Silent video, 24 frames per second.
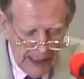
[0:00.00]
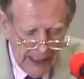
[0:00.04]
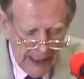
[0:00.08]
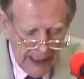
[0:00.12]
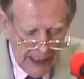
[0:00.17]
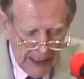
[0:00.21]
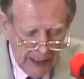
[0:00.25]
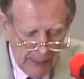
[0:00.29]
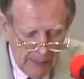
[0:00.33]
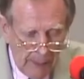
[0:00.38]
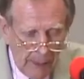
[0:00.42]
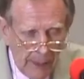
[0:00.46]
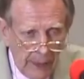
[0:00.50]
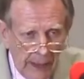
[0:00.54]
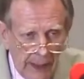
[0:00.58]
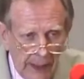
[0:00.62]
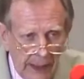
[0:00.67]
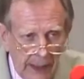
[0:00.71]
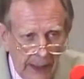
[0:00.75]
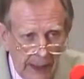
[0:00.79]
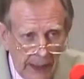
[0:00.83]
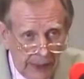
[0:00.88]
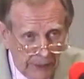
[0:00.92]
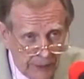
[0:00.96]
uh,
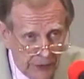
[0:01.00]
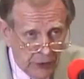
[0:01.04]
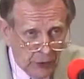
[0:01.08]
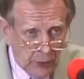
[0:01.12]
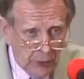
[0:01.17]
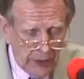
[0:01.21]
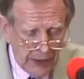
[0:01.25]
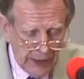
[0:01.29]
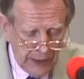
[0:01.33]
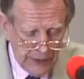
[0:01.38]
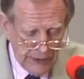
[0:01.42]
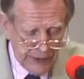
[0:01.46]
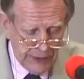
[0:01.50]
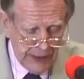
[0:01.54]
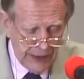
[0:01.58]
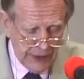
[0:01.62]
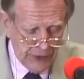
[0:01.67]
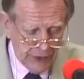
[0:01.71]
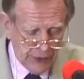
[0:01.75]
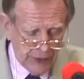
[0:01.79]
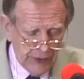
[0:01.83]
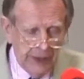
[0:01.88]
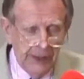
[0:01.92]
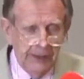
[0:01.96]
in the 20th
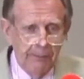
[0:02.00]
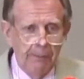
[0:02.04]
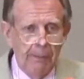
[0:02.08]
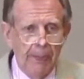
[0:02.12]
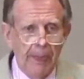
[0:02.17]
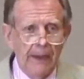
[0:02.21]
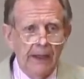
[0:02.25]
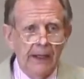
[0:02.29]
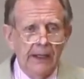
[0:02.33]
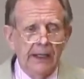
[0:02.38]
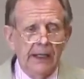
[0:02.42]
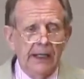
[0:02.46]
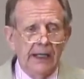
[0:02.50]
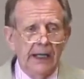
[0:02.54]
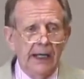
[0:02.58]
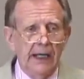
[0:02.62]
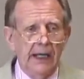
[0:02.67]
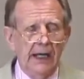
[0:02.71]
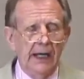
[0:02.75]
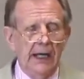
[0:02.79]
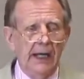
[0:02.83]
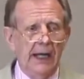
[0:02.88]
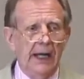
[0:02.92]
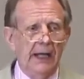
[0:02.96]
century,
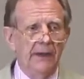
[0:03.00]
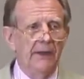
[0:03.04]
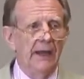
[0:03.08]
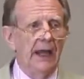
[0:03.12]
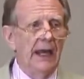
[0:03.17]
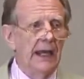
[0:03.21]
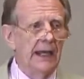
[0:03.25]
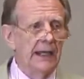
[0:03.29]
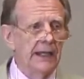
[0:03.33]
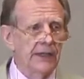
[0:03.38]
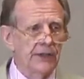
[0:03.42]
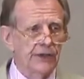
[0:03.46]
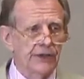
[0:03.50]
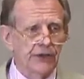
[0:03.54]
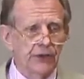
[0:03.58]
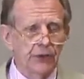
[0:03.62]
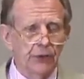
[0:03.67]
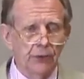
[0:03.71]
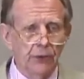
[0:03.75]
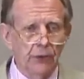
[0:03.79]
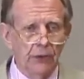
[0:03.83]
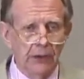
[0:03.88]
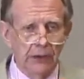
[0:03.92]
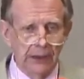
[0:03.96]
and that is
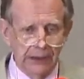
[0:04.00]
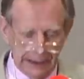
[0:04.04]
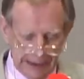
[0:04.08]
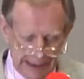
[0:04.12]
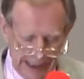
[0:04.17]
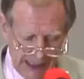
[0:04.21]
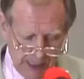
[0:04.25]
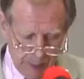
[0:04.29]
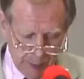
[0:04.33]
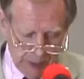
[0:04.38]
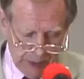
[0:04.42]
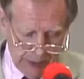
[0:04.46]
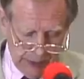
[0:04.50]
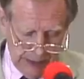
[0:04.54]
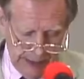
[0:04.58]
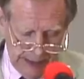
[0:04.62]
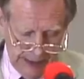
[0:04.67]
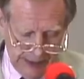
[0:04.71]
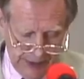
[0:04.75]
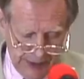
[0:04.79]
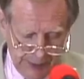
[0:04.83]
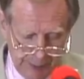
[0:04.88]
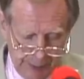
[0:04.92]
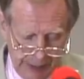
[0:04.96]
to label
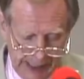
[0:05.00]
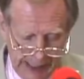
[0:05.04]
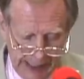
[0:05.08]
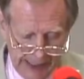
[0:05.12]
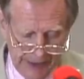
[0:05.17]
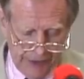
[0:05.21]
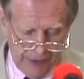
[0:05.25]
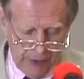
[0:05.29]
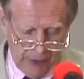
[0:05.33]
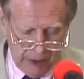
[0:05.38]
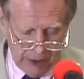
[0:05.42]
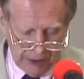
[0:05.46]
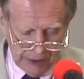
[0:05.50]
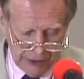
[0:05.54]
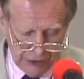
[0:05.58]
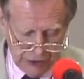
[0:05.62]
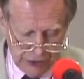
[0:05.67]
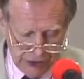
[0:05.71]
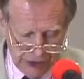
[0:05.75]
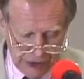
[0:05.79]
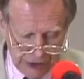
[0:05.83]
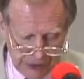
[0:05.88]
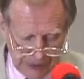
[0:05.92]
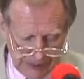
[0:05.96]
his
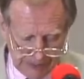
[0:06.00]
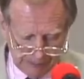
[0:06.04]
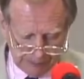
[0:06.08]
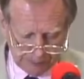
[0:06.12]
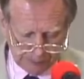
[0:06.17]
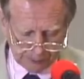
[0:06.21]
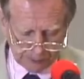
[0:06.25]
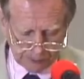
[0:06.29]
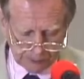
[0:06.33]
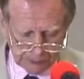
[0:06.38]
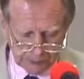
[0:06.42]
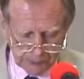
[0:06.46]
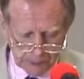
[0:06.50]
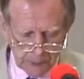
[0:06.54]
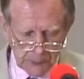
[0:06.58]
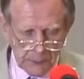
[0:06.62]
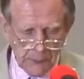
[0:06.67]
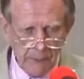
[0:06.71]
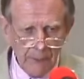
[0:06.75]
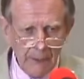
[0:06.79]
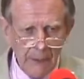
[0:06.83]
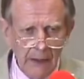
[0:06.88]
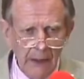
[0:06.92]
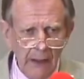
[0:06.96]
pathologies.
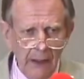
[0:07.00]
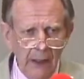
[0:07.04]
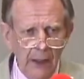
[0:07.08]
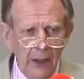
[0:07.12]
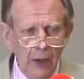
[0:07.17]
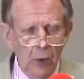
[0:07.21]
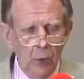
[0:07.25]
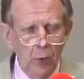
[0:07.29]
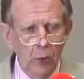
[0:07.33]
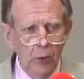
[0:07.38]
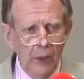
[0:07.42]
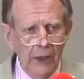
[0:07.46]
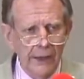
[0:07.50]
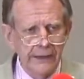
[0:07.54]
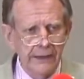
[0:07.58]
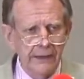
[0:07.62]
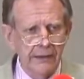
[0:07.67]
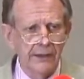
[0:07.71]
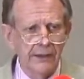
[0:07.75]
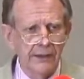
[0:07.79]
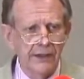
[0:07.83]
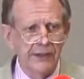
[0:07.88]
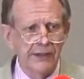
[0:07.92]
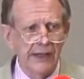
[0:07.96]

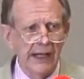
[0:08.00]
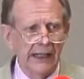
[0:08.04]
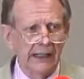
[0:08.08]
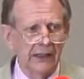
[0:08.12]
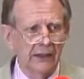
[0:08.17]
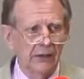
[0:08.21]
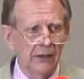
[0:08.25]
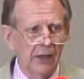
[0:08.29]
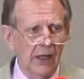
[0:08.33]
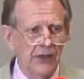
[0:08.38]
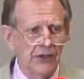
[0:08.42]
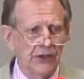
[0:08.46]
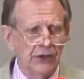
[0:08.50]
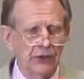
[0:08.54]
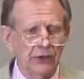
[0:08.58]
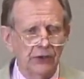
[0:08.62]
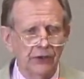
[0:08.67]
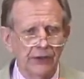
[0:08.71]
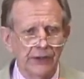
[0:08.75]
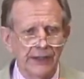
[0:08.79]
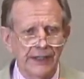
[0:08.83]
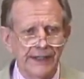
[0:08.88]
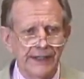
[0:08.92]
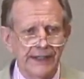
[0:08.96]
What
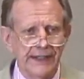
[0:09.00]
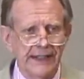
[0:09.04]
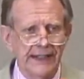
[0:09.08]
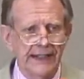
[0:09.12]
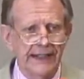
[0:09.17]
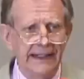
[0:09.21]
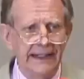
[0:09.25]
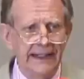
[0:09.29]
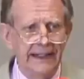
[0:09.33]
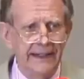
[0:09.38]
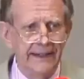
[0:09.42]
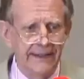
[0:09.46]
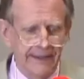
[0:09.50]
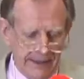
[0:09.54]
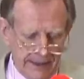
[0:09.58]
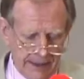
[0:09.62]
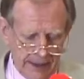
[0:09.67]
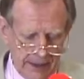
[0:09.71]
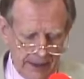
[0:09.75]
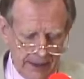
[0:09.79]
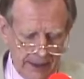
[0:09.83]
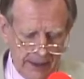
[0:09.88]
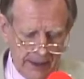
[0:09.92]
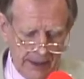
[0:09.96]
psychological
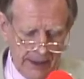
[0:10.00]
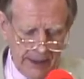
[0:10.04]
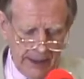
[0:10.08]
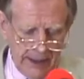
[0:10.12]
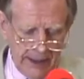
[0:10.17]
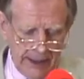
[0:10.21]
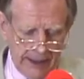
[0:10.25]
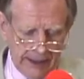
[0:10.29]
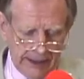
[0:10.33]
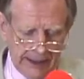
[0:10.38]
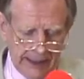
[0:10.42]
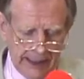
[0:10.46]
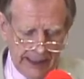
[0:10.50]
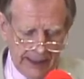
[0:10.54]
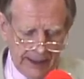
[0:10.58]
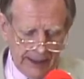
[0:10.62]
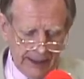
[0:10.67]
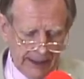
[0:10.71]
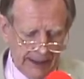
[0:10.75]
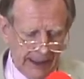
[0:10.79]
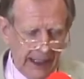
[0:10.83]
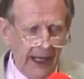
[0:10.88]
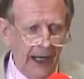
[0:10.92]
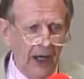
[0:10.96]
disease
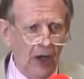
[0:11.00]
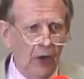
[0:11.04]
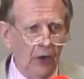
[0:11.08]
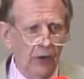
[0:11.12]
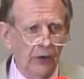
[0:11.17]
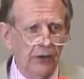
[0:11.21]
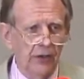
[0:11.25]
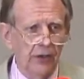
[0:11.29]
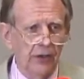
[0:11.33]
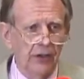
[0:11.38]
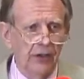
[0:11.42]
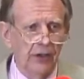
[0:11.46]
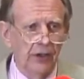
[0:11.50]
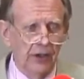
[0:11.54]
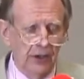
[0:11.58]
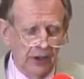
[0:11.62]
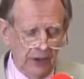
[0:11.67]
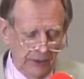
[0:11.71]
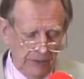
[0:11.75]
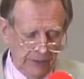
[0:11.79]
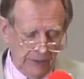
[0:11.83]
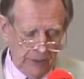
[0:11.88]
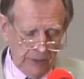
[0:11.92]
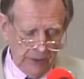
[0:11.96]
can account
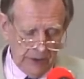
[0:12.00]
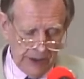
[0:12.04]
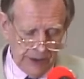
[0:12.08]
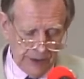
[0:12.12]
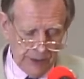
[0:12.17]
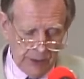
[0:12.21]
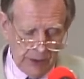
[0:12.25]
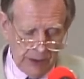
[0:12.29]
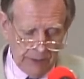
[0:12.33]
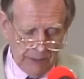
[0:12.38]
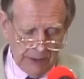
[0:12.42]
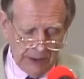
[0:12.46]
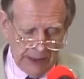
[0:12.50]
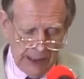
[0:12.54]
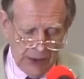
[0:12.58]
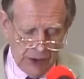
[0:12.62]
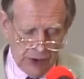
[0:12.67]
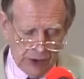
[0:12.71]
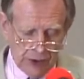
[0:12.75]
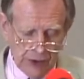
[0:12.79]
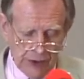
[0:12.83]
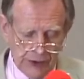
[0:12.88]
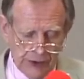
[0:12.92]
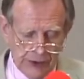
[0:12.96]
for his
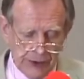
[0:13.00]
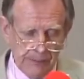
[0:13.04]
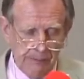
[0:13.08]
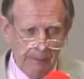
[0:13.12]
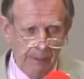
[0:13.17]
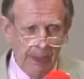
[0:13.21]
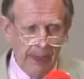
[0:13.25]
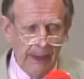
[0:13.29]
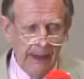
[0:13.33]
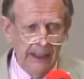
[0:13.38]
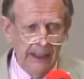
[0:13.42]
revelations?